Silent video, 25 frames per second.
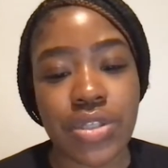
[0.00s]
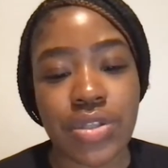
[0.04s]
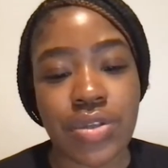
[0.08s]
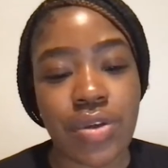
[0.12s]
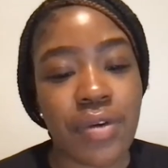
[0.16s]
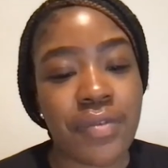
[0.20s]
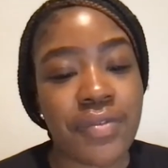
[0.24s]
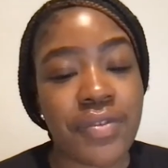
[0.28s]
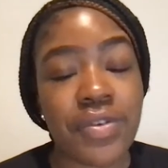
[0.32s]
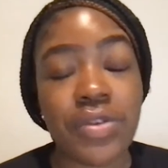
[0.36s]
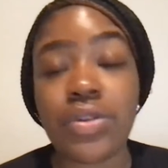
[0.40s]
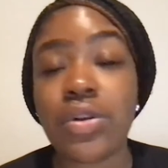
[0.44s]

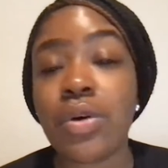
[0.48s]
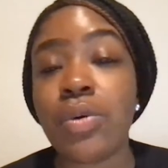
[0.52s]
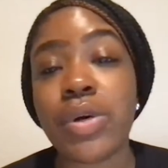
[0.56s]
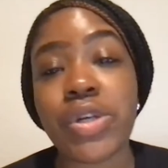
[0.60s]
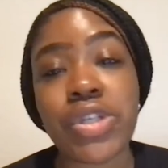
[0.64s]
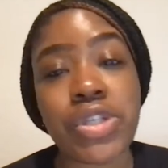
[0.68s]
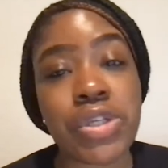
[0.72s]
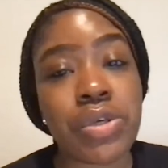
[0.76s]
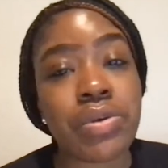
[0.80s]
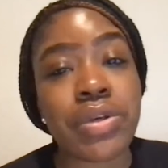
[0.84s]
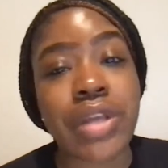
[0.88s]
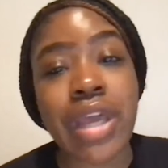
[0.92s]
So if you don't
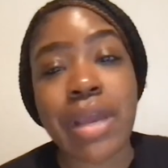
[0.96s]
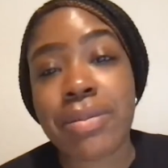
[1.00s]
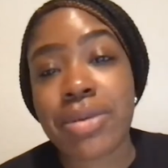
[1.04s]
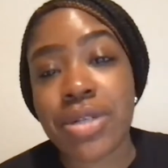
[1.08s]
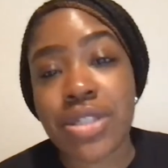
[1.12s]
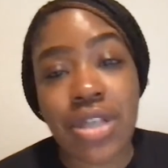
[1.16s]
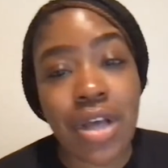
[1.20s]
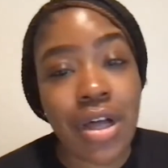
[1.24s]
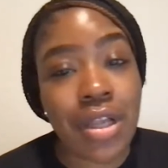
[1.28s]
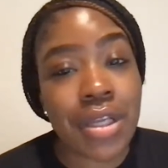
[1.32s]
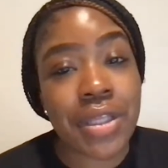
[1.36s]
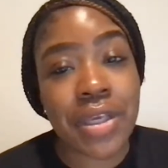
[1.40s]
want your
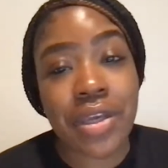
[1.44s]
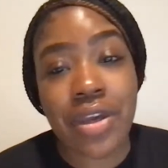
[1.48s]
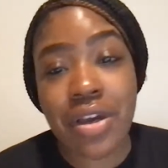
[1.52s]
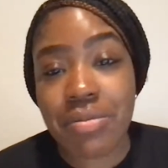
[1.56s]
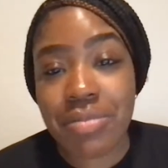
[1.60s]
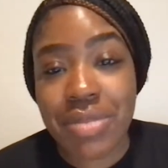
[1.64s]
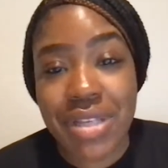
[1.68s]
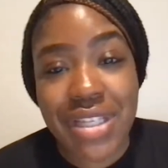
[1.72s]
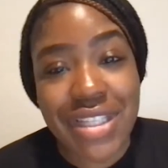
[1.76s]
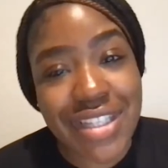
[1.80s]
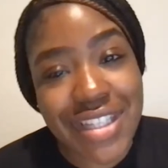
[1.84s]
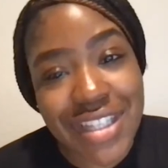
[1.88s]
neighbors all in your
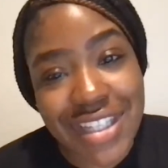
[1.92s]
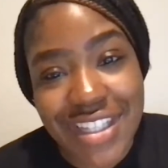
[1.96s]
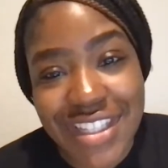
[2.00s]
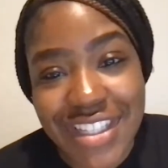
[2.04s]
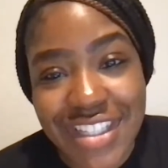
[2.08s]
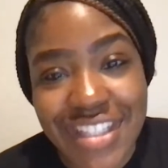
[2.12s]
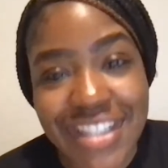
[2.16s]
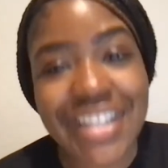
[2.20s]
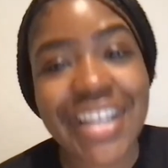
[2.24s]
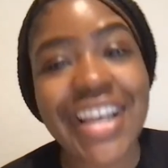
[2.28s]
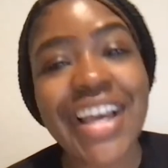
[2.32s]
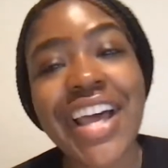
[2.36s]

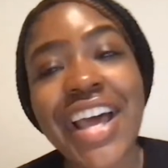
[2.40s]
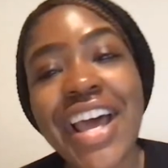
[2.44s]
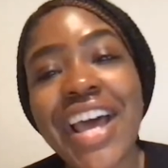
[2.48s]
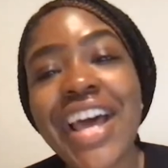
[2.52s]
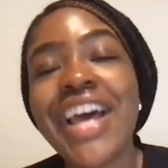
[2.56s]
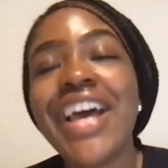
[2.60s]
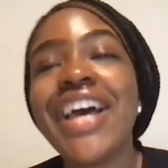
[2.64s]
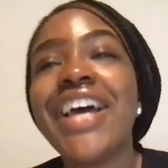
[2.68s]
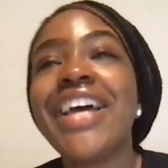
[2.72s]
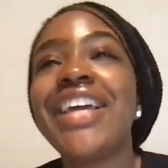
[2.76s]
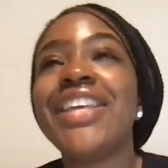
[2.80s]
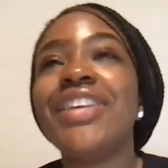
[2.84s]
business,
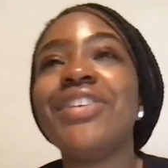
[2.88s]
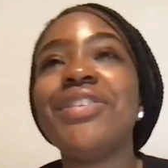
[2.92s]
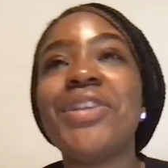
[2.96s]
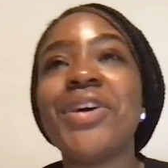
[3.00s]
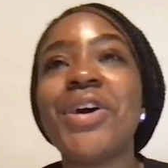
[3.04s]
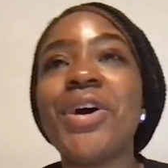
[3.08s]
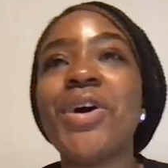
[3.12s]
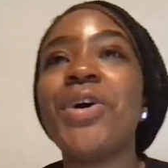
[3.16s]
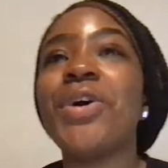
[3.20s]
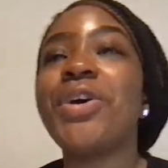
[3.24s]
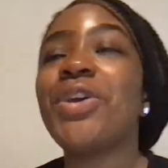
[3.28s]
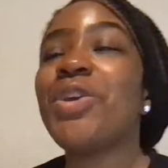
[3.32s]
you
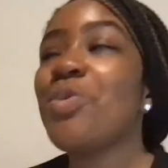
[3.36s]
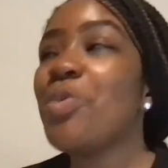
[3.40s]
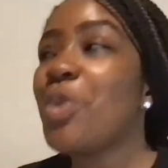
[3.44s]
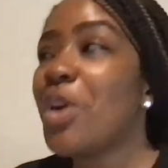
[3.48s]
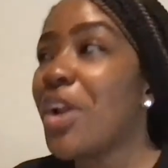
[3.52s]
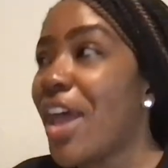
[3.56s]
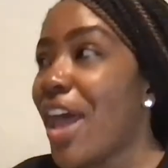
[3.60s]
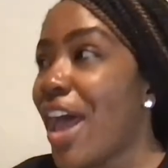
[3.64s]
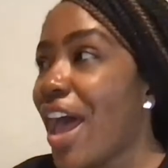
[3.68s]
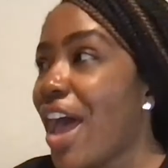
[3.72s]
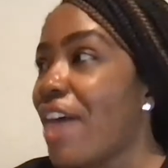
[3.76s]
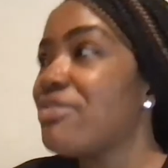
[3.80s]
know, and you
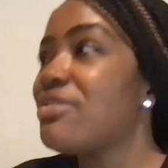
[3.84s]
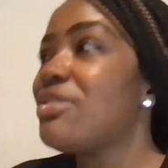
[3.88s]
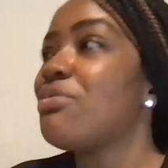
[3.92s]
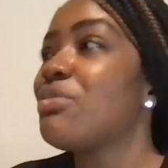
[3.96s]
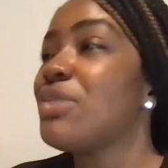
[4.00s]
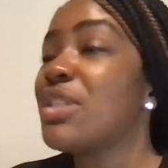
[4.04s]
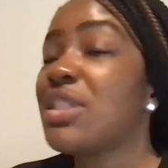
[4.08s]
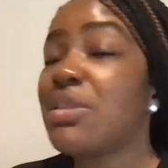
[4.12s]
want to have some